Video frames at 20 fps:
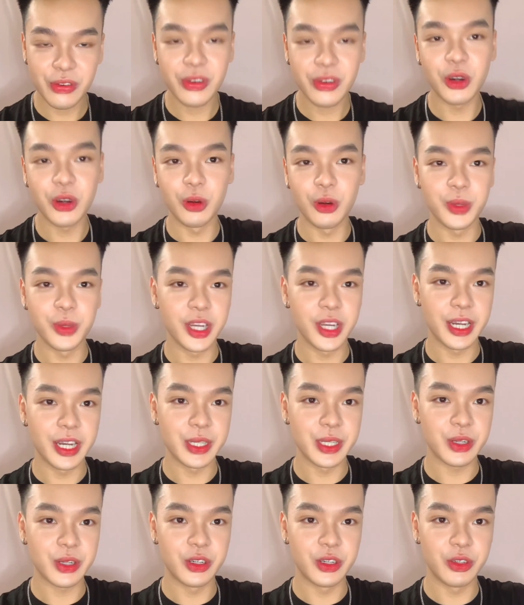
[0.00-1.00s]
Hope you guys
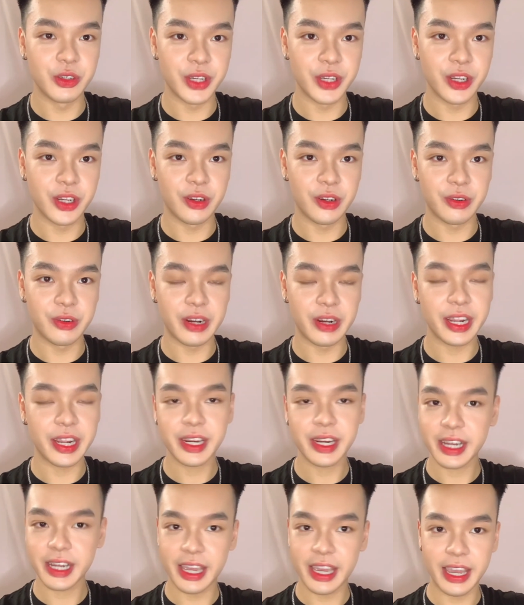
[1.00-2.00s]
are doing alright,
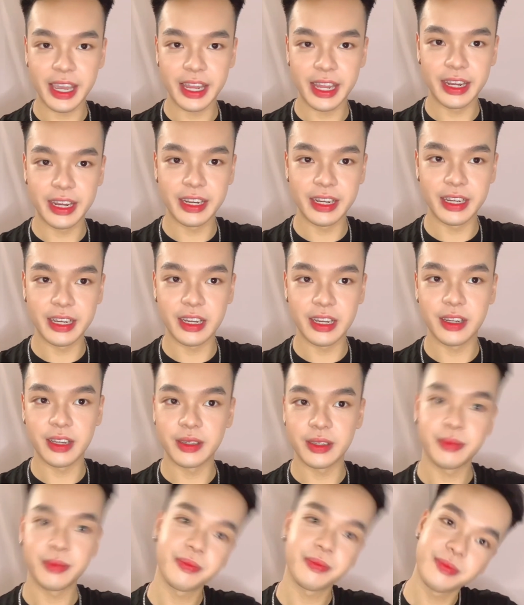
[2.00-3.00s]
and
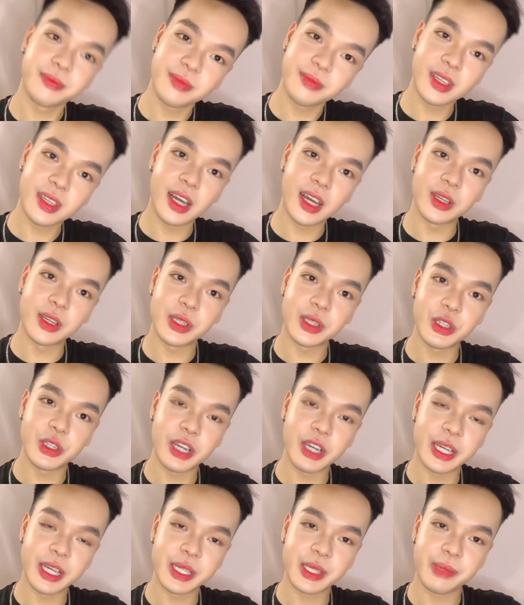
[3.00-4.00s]
I'll see you
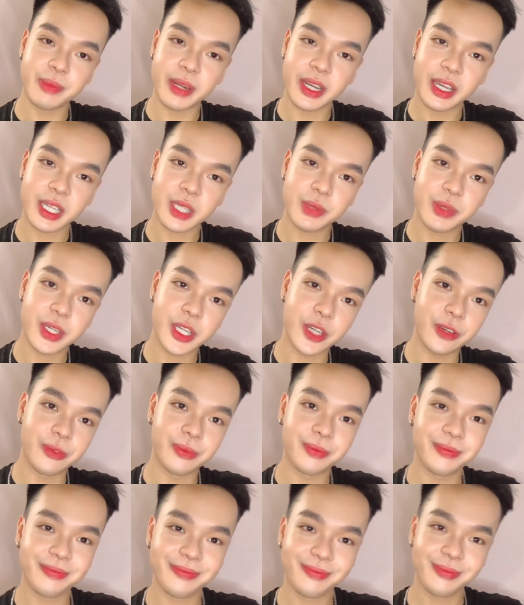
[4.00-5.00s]
guys in my next video.
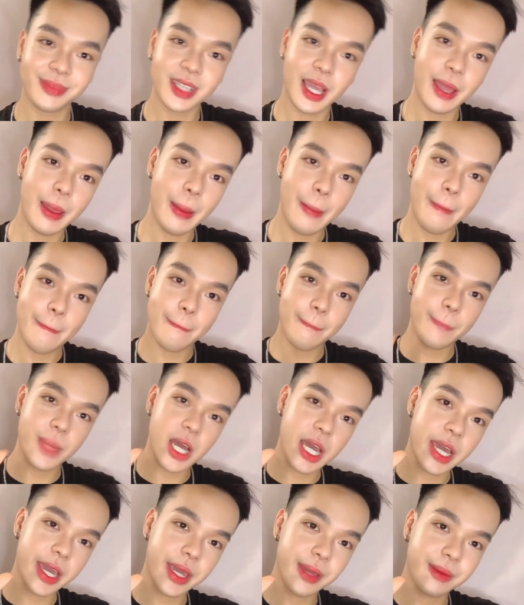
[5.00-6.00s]

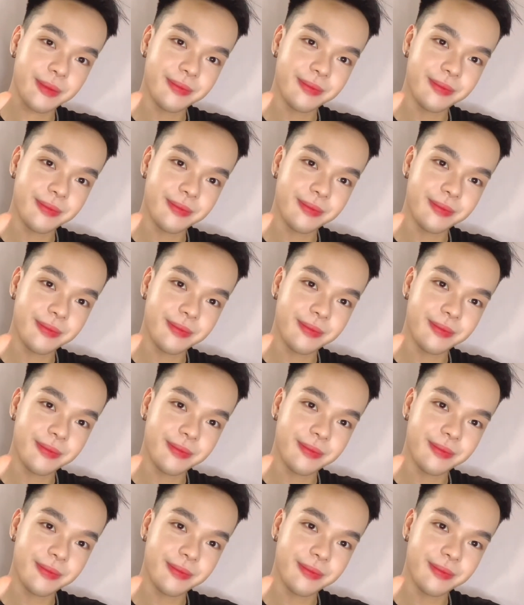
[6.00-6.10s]
Bye.